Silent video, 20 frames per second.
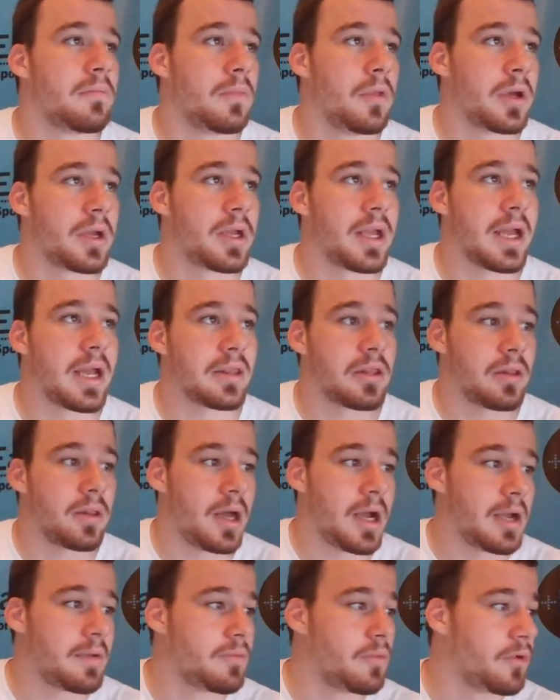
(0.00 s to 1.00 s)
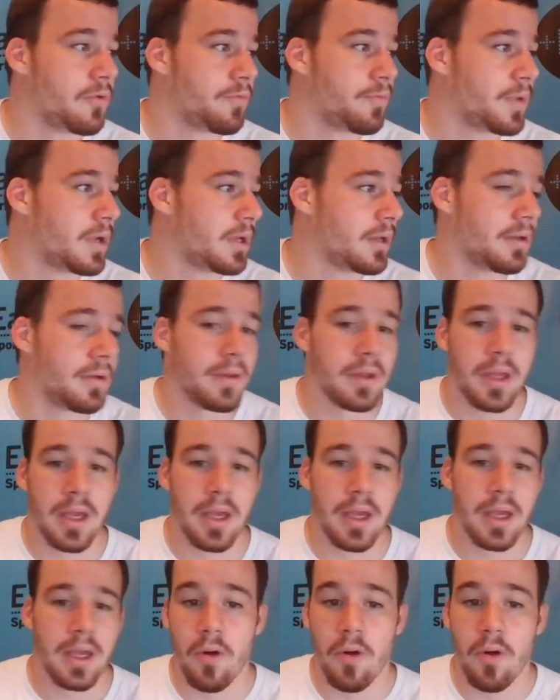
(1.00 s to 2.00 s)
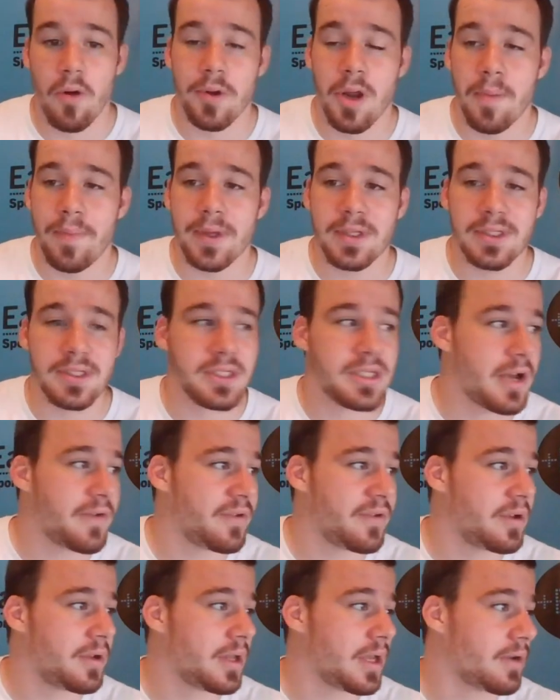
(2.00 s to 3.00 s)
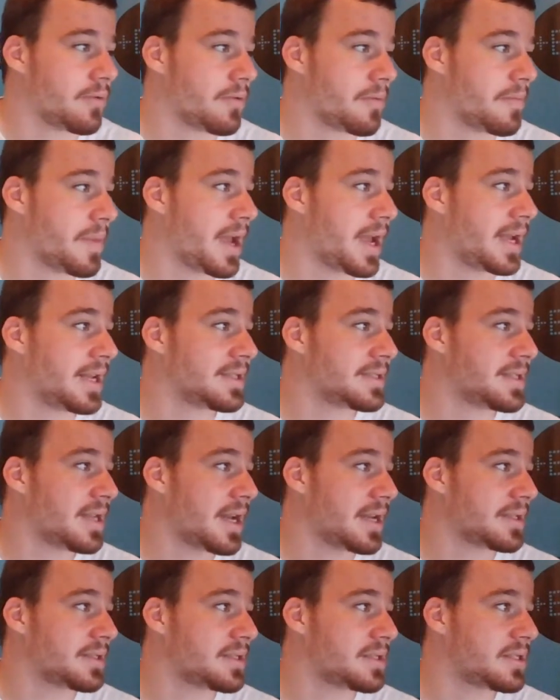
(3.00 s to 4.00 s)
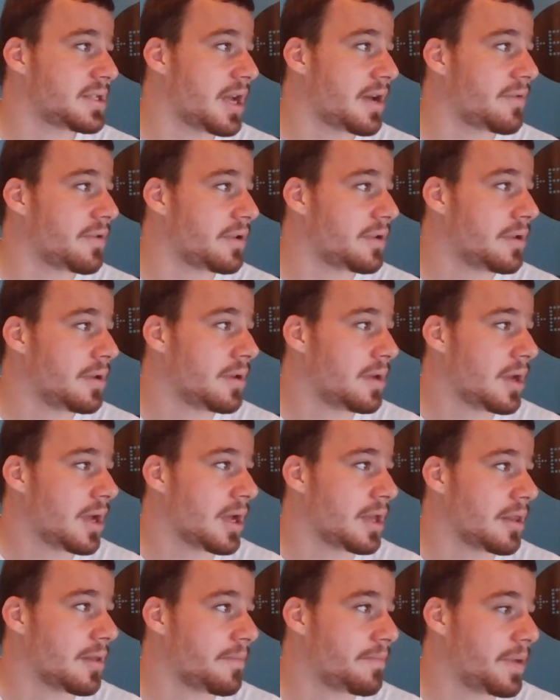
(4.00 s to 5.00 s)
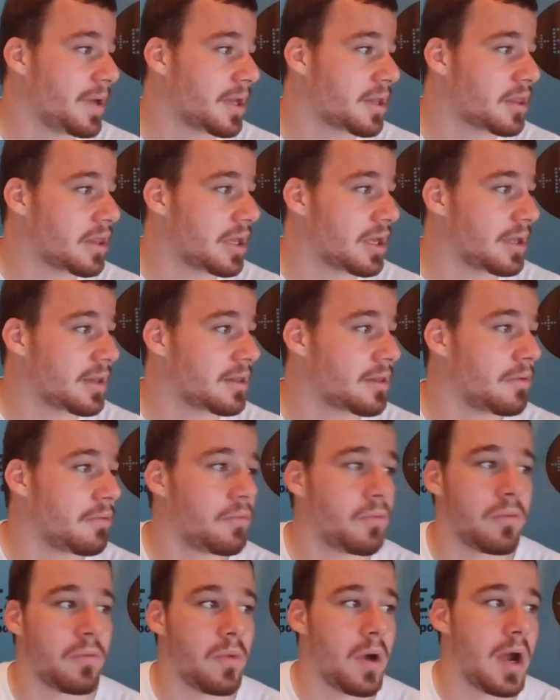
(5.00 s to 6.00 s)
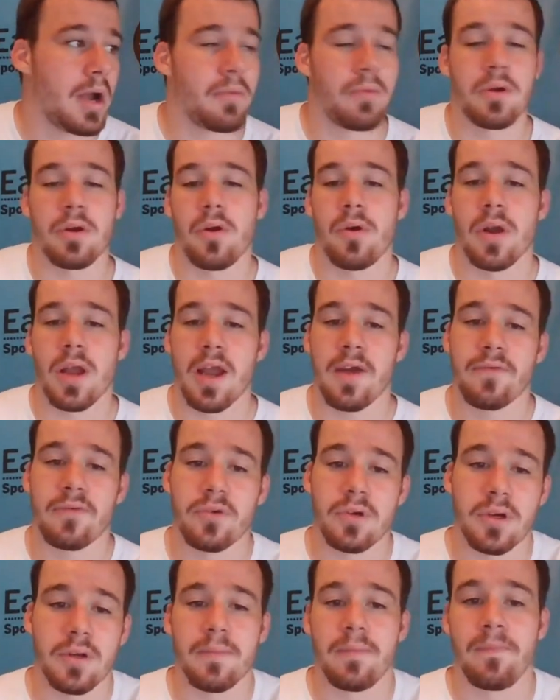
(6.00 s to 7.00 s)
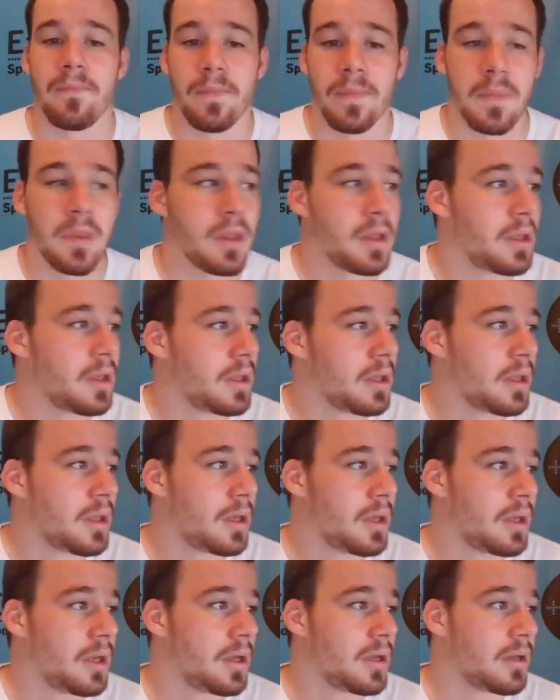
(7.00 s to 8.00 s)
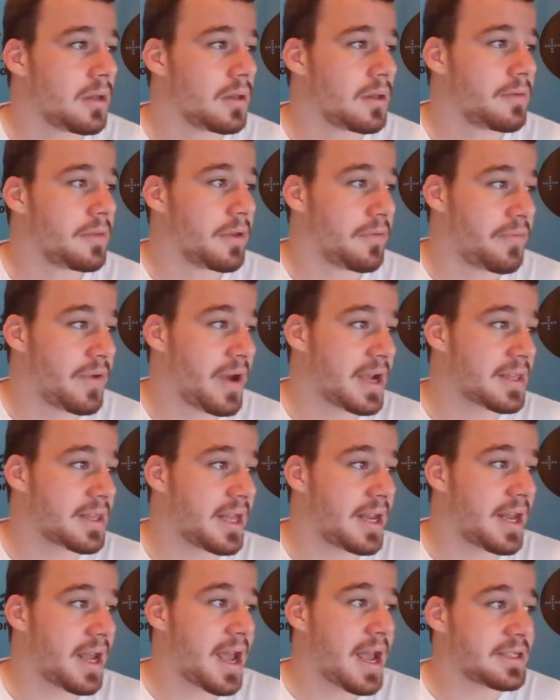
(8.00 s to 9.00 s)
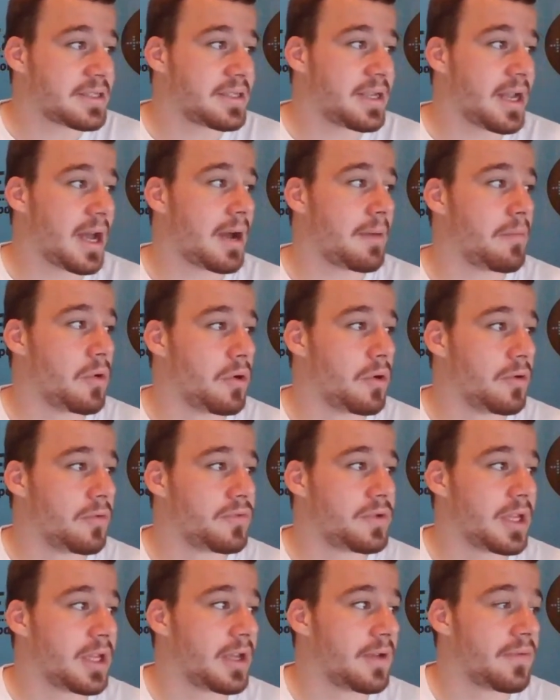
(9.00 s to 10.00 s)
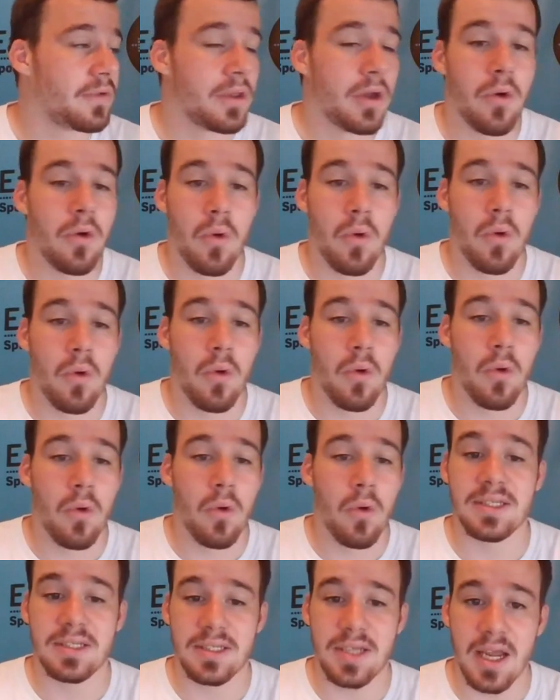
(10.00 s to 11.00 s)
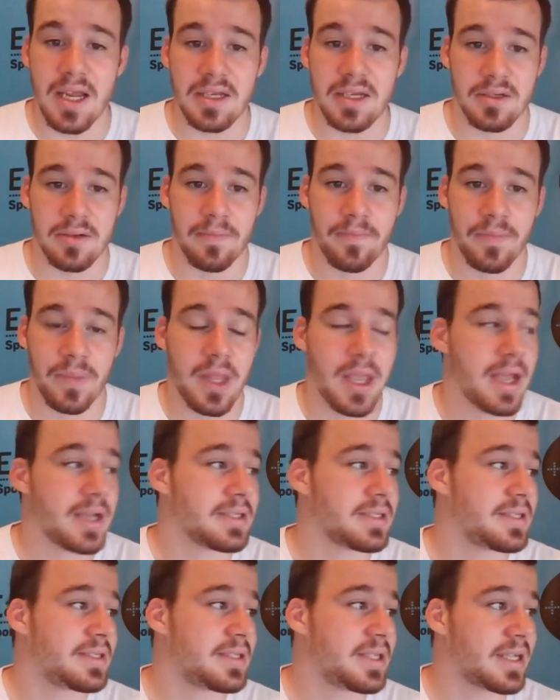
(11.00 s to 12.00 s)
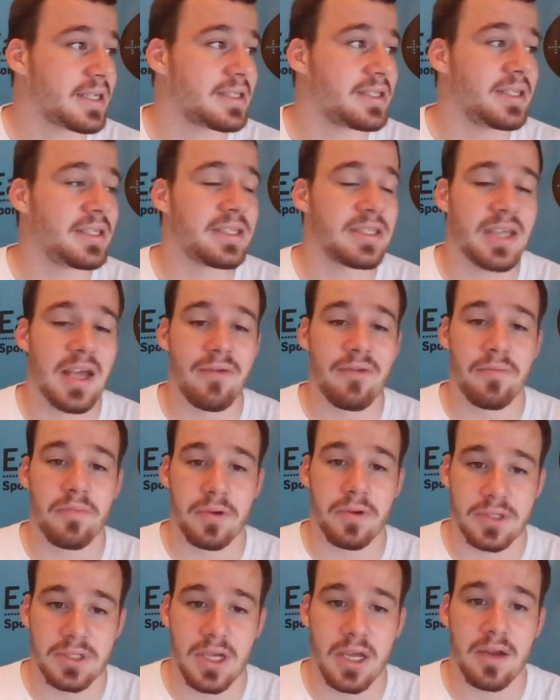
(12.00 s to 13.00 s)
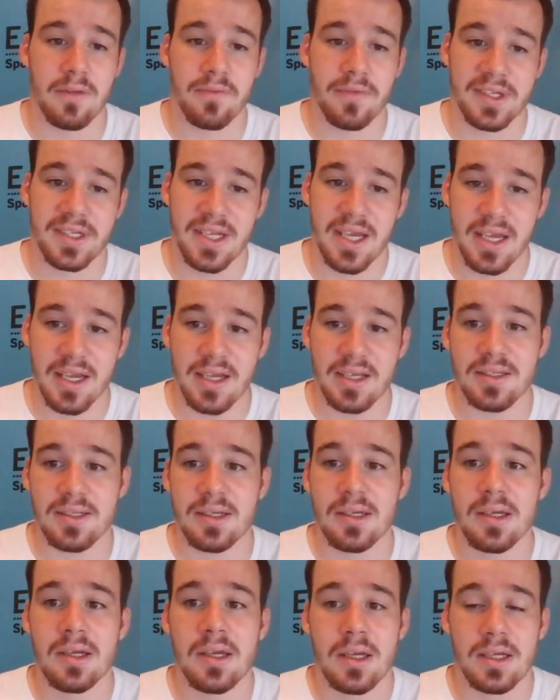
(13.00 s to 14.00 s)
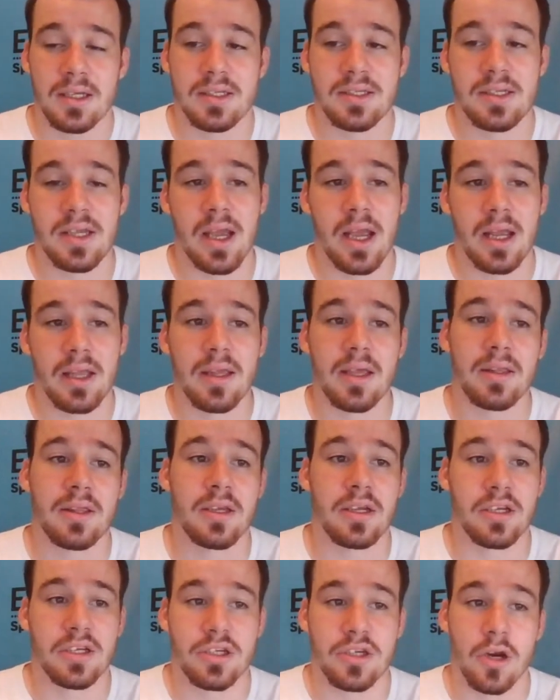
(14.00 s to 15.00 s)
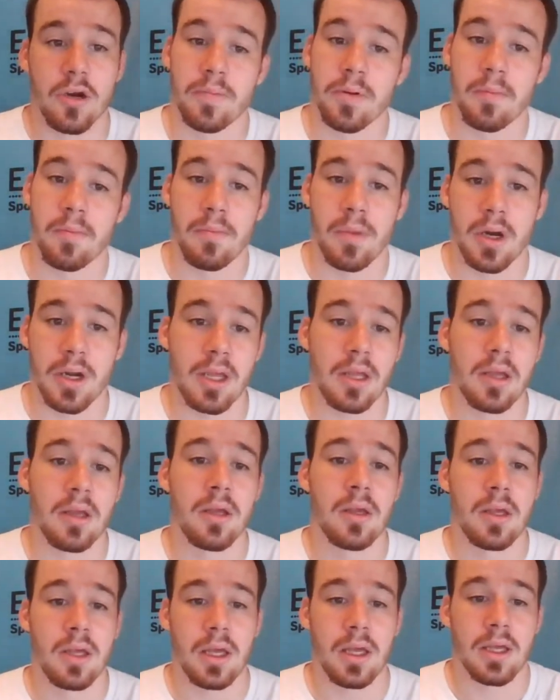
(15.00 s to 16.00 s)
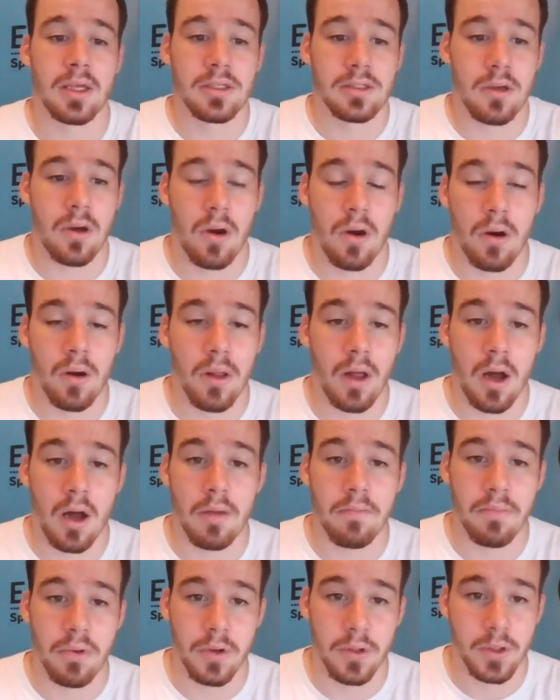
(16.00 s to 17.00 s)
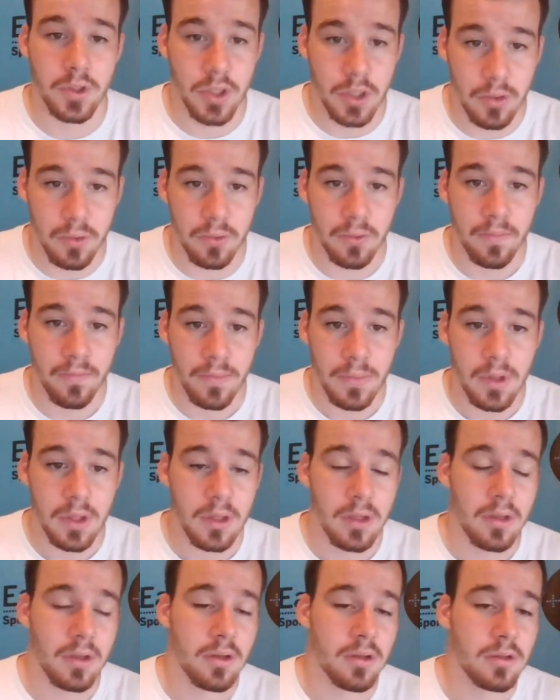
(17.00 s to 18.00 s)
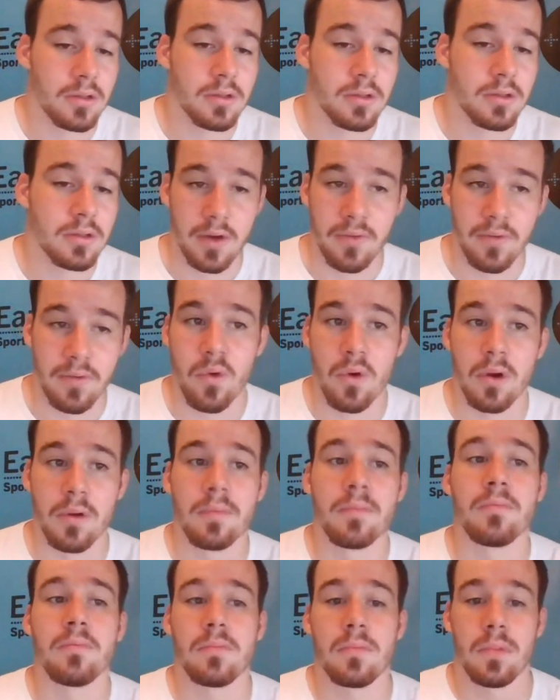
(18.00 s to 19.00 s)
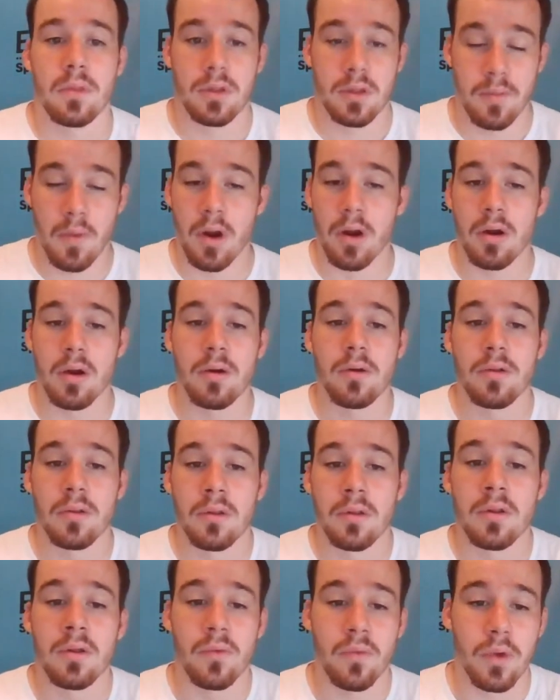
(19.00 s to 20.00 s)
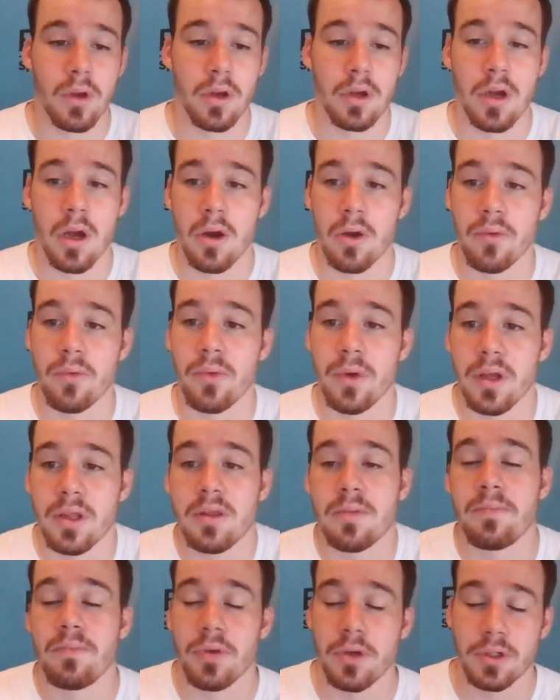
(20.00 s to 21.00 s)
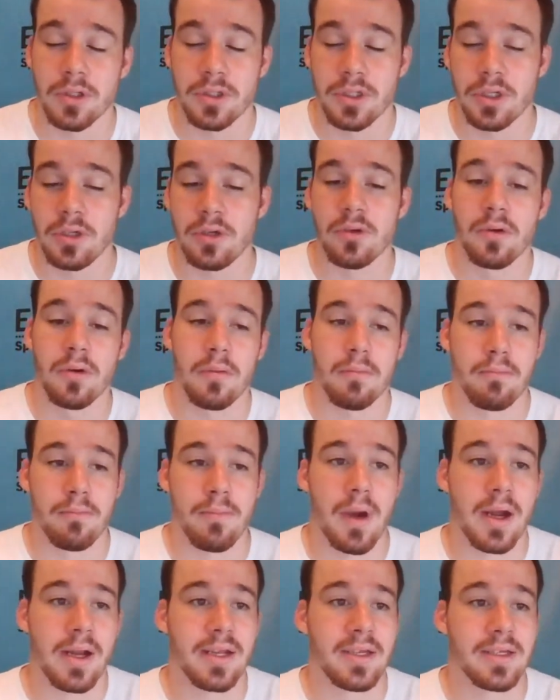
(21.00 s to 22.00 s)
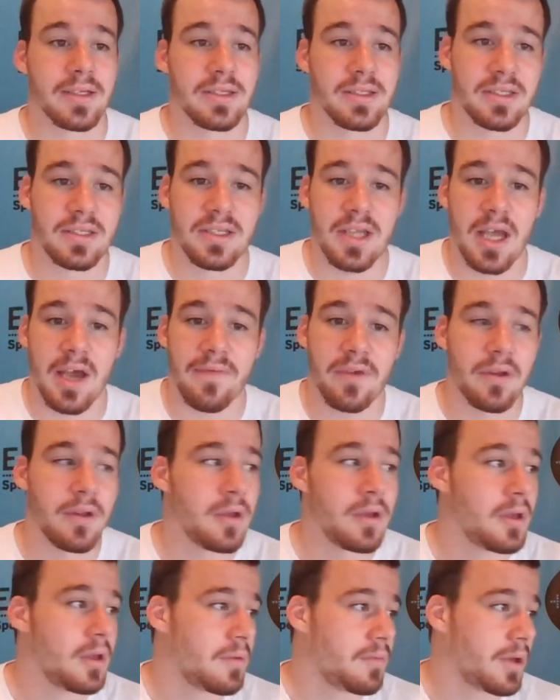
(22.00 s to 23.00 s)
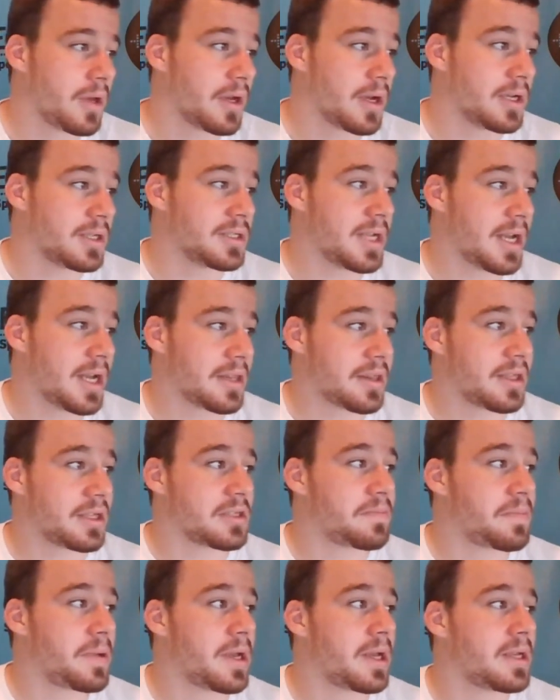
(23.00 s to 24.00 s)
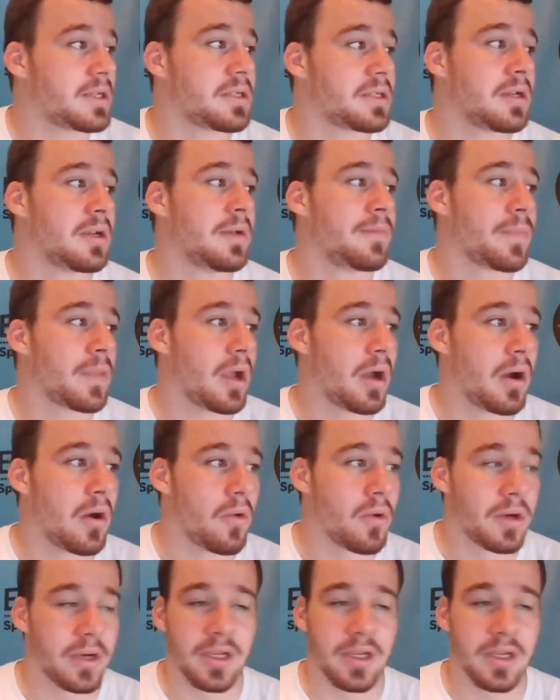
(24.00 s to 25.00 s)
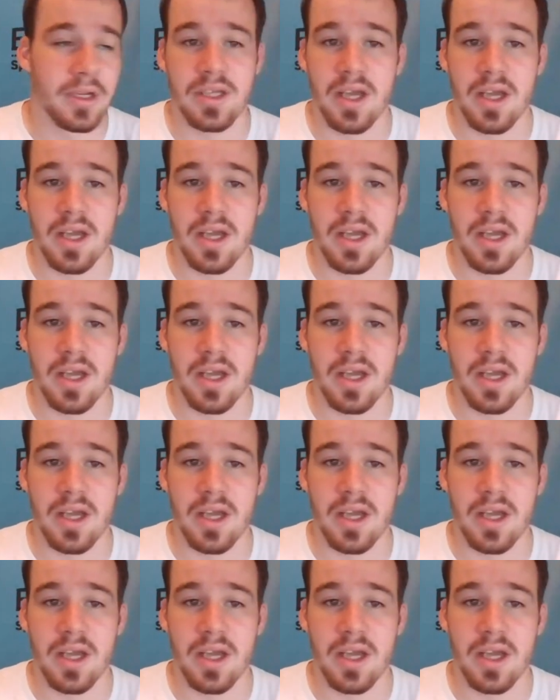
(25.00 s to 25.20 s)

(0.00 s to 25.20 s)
Looking at the line movement, it opened up at 7. It remains at 7. And the big thing, why we're going after it, the fact that it has not moved, even though Oregon State has 67% of the tickets, is saying that the sharp money is all on Purdue. Therefore, tomorrow, we are going with Purdue -7 because at this pace, Oregon